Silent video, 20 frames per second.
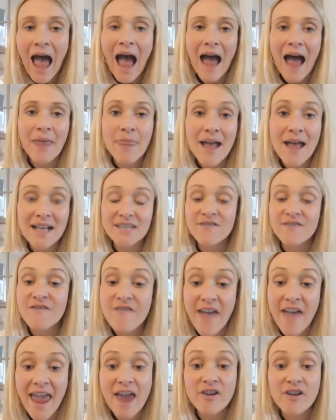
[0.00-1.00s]
and that's
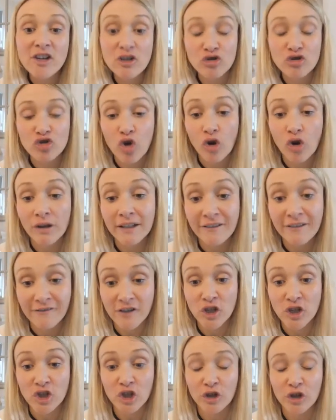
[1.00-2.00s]
very strongly
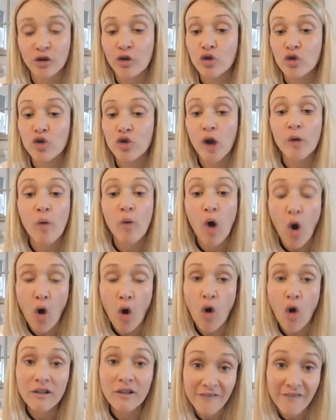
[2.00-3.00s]
featured throughout
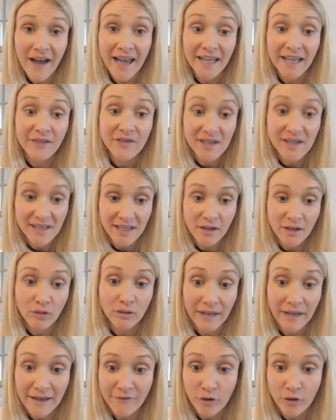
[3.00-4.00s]
all 5 SEAL
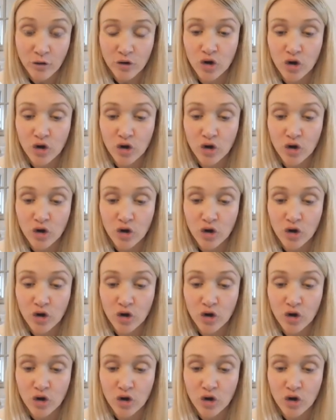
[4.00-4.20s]
levels.